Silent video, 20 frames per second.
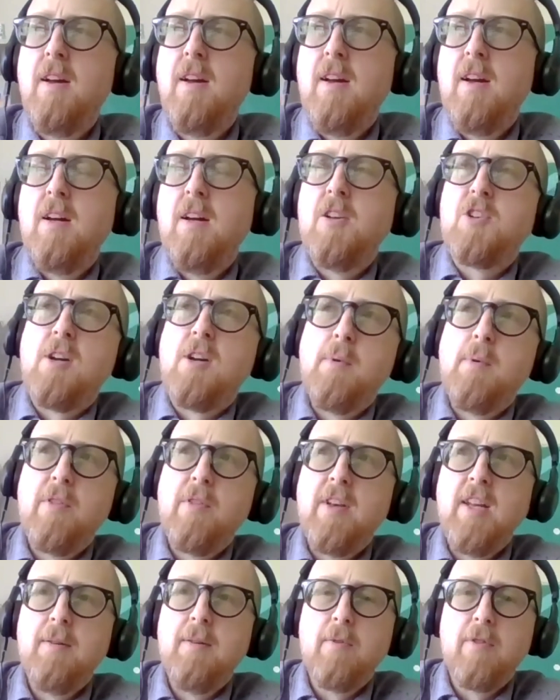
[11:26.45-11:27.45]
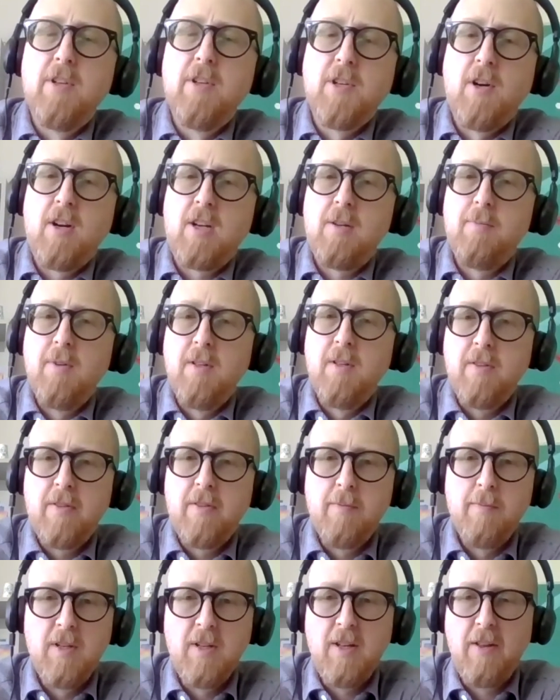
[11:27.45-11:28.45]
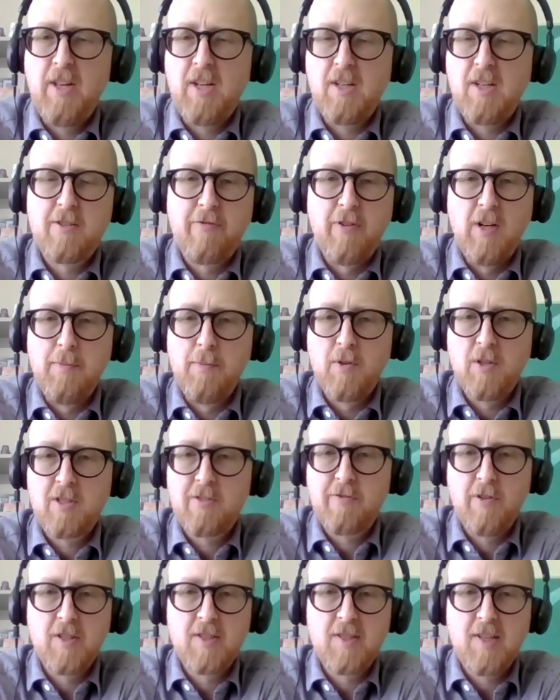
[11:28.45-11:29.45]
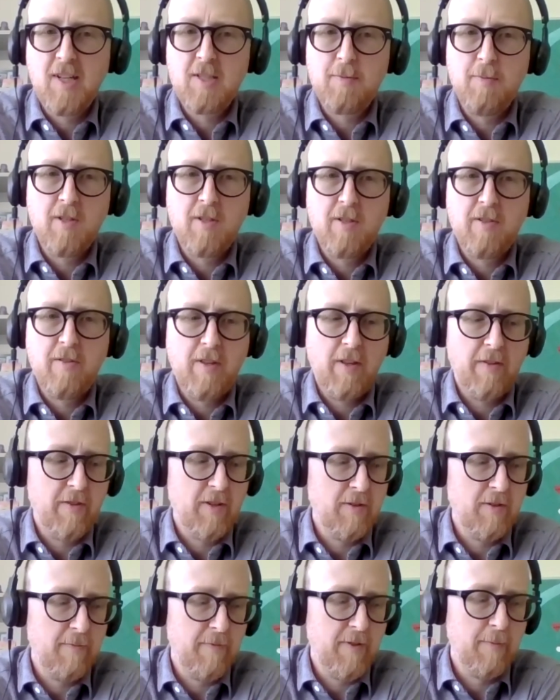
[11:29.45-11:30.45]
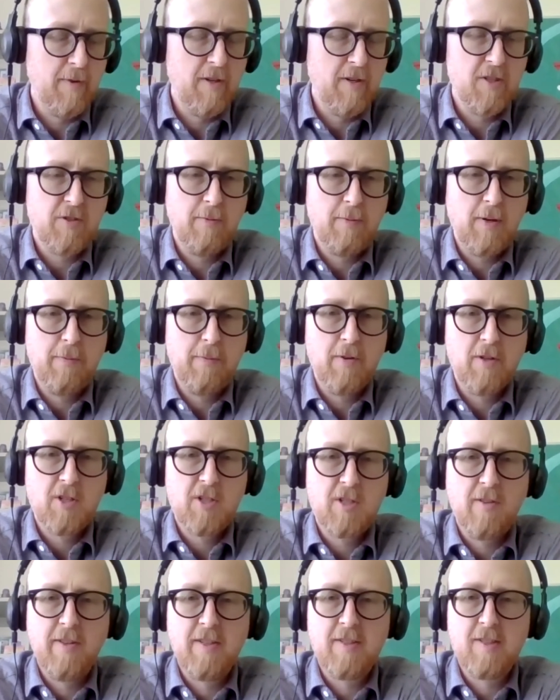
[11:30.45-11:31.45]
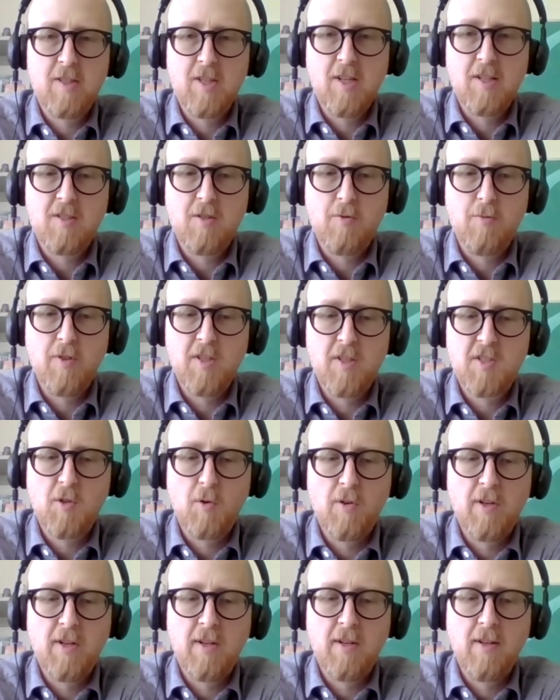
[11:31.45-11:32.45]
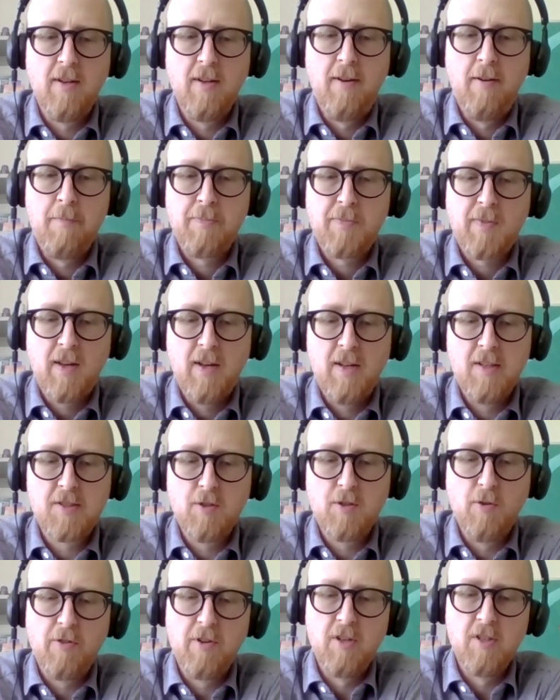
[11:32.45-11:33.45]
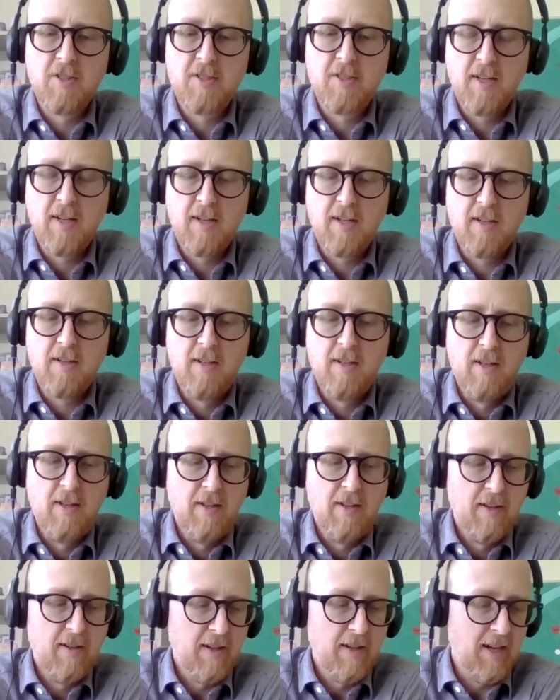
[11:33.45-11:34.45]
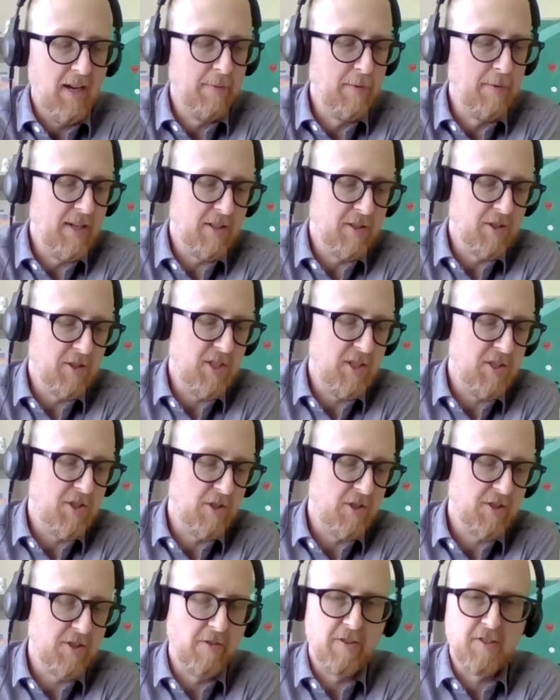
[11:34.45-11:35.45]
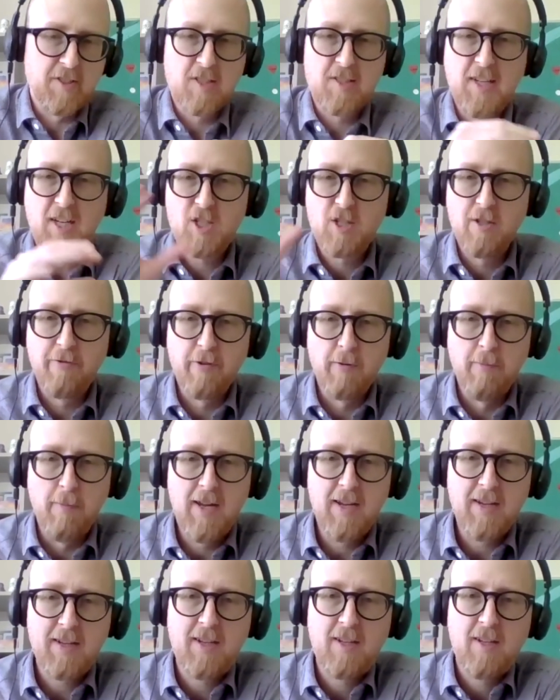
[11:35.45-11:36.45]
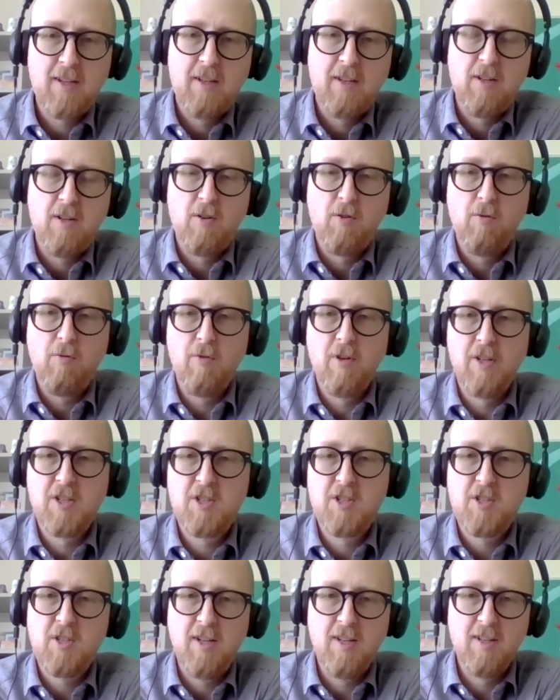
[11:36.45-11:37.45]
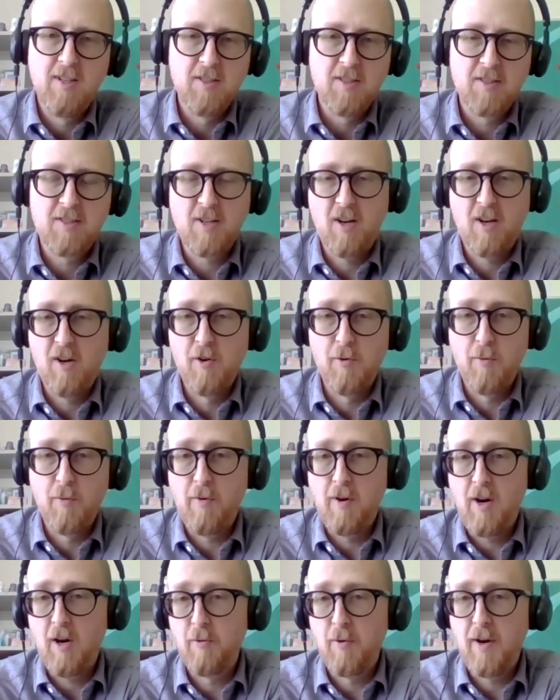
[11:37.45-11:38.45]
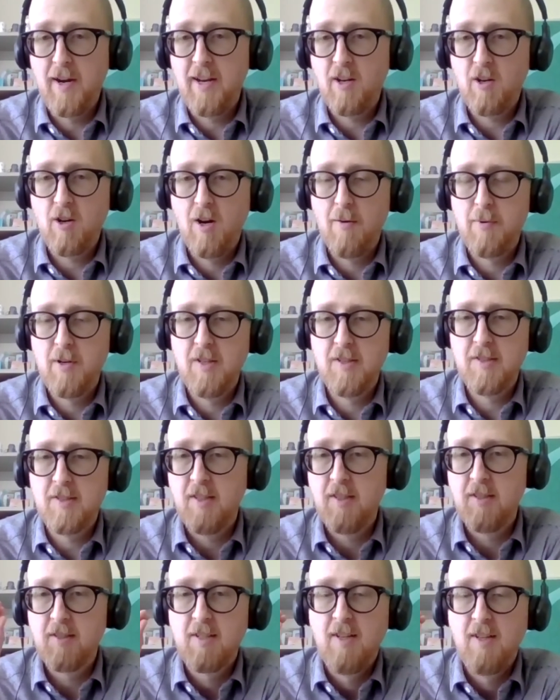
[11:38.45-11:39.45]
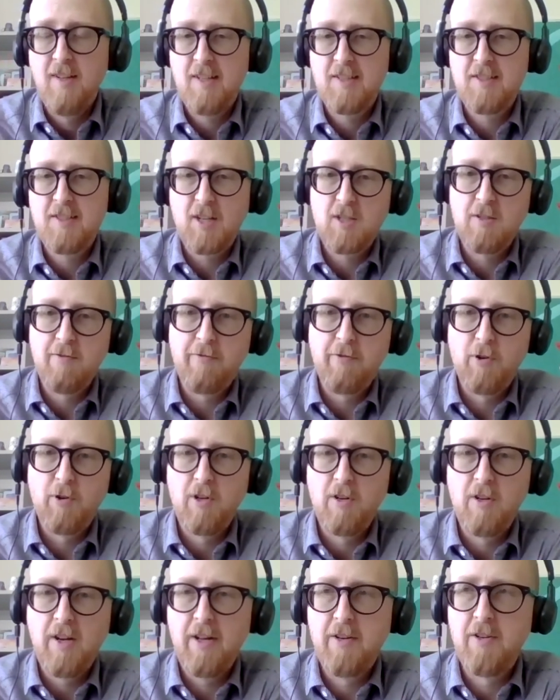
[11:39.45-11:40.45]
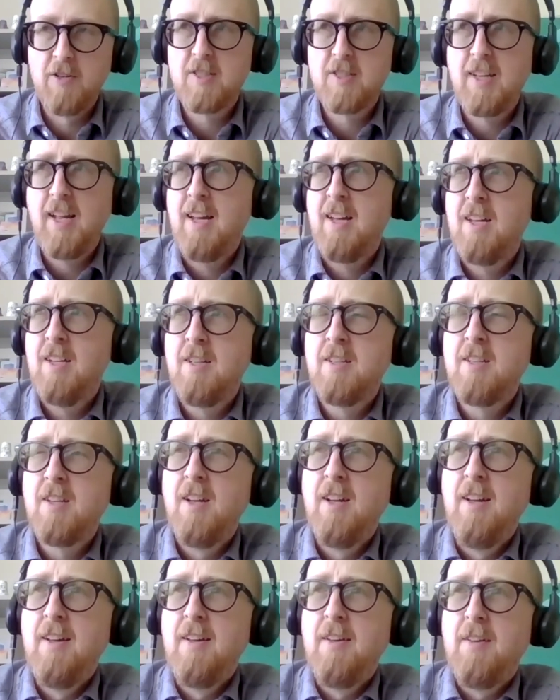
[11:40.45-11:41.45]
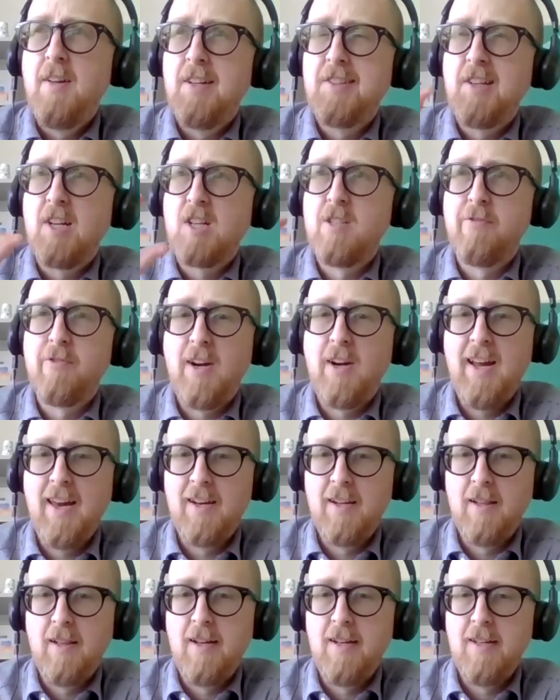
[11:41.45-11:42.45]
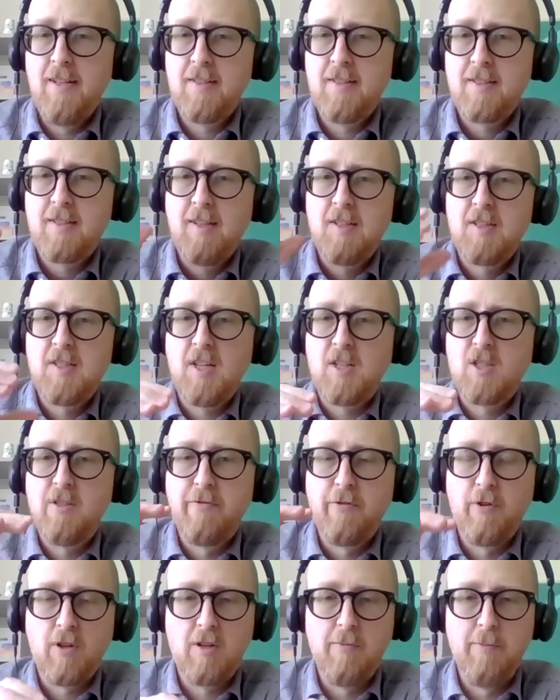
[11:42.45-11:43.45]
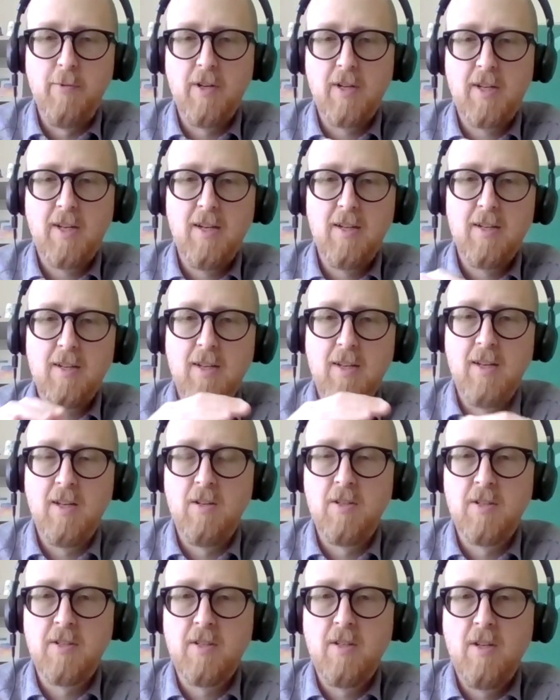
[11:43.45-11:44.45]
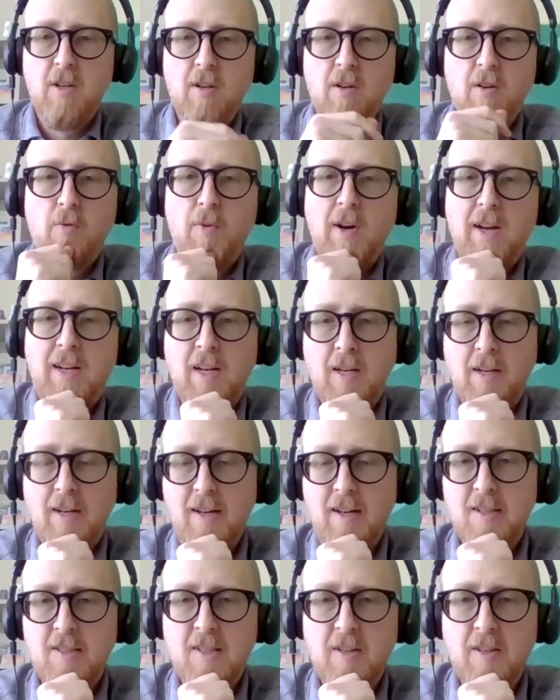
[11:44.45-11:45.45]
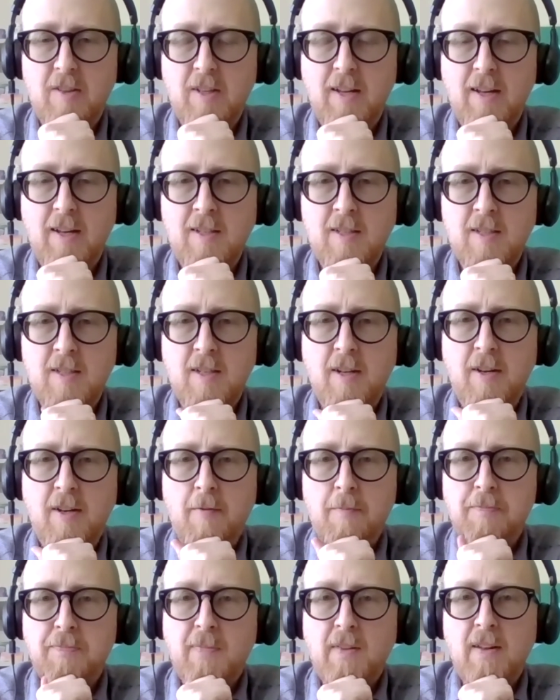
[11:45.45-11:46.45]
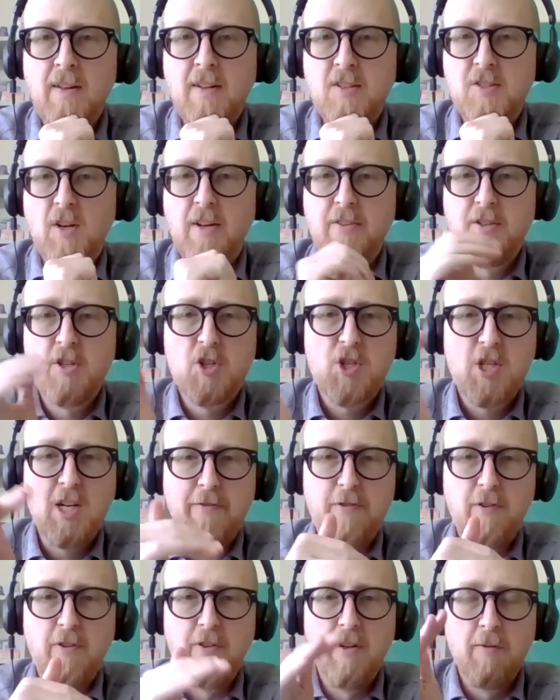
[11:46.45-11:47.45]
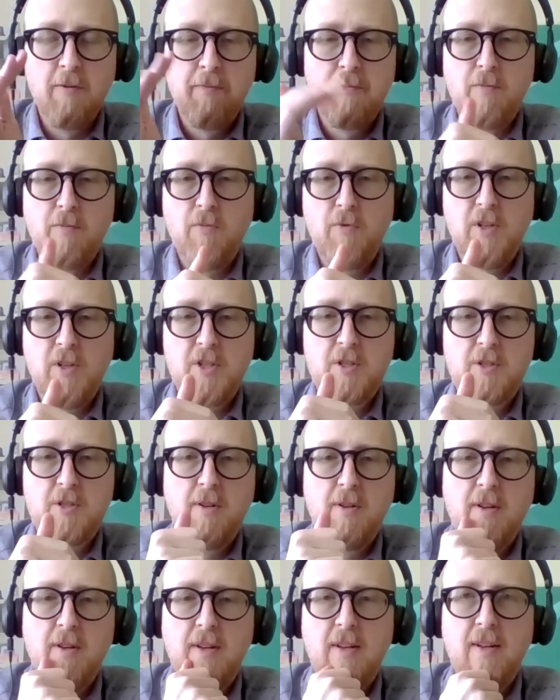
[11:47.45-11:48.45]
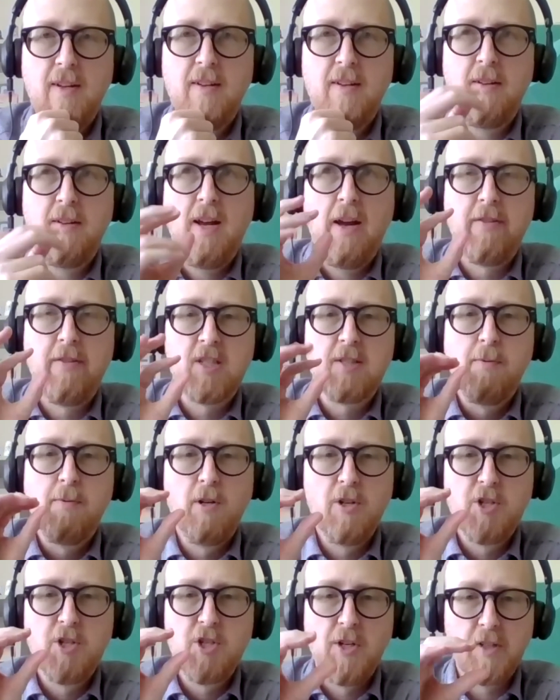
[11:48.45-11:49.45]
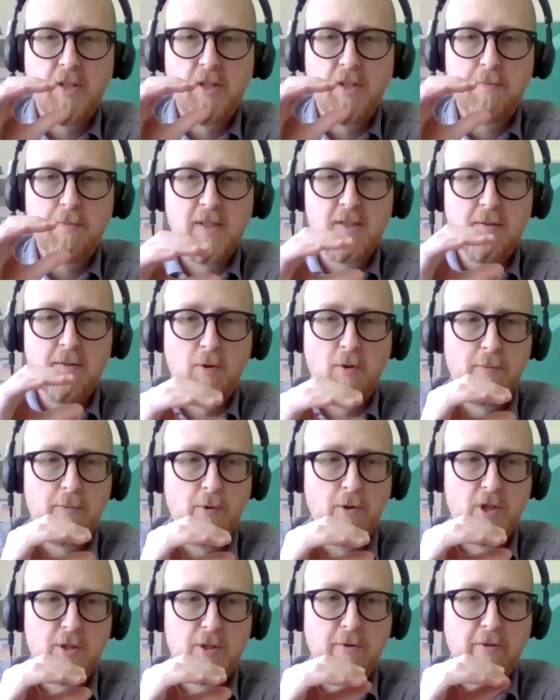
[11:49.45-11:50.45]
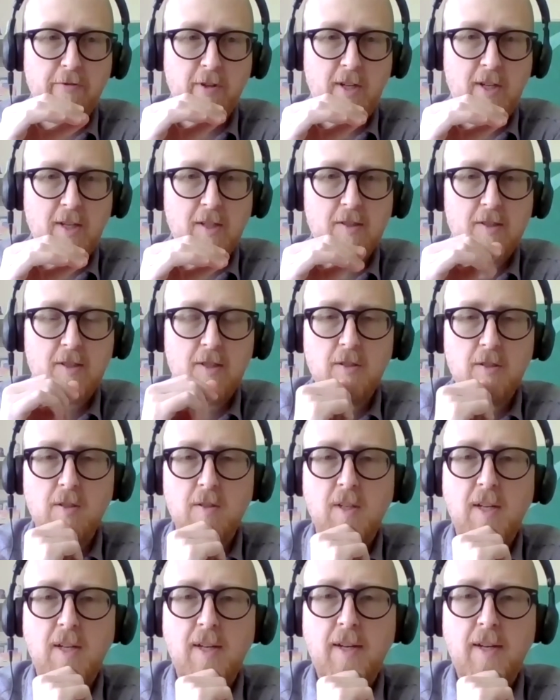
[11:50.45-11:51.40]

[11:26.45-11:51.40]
I'm trying to remember the name of the document. I think it's Frameworks for Assessment that the ministry published, and they suggested resorting. And so I'm an English teacher, so there's a section for make, which is our writing competencies, a section for understand, section for analyze, a section for communicate and recognize at the end. So I just shuffle them, which having smaller chunks makes it more approachable for kids too.